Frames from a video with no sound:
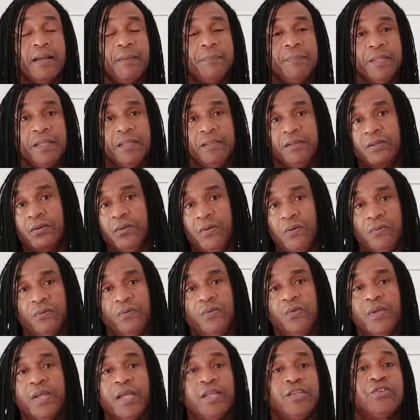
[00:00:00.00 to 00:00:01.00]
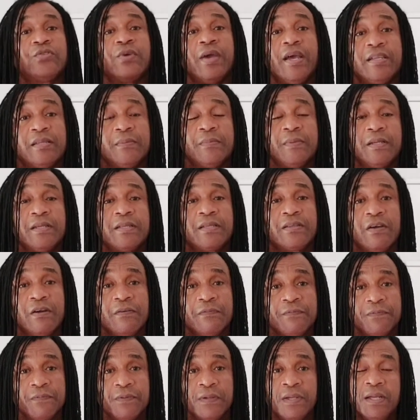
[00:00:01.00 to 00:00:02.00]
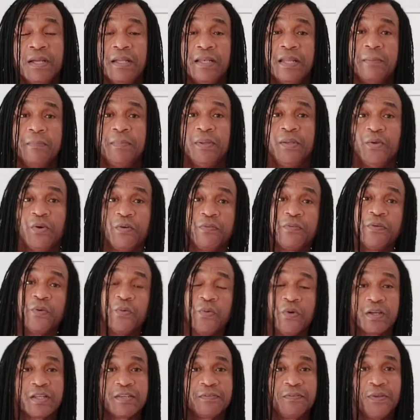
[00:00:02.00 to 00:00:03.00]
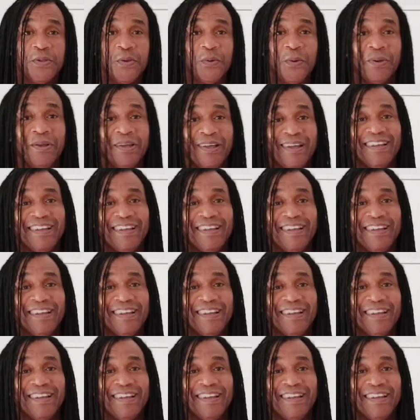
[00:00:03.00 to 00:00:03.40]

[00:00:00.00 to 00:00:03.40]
I mean, you know, you can try some of the stuff. Let me know if it works for you.